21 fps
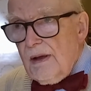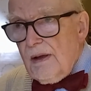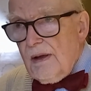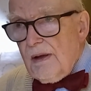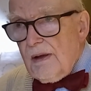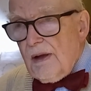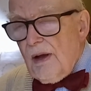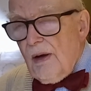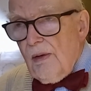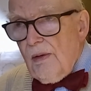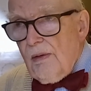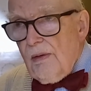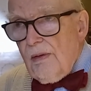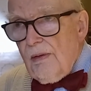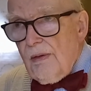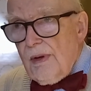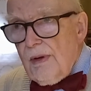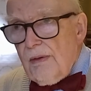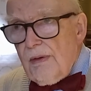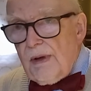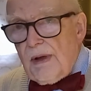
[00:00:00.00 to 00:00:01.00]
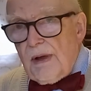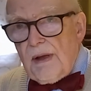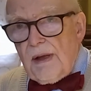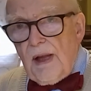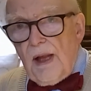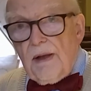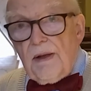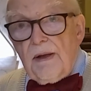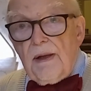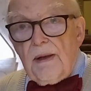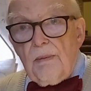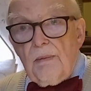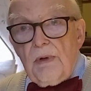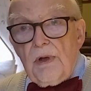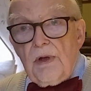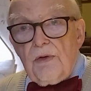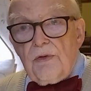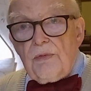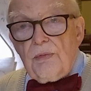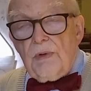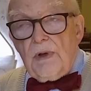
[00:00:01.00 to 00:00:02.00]
So there is a sense in
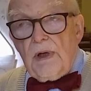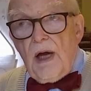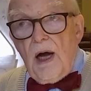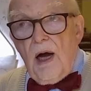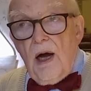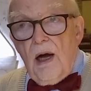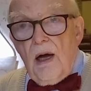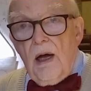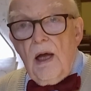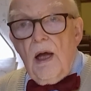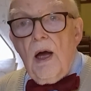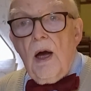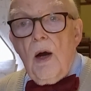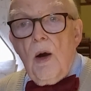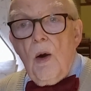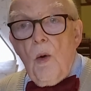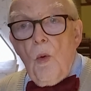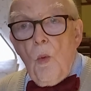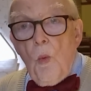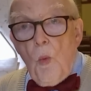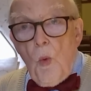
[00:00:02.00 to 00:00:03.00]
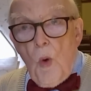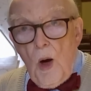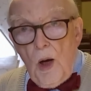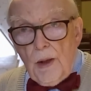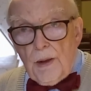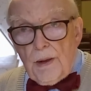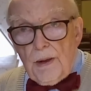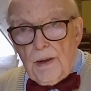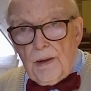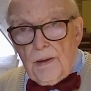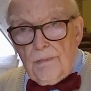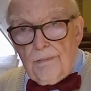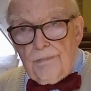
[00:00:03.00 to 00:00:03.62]
which we are one.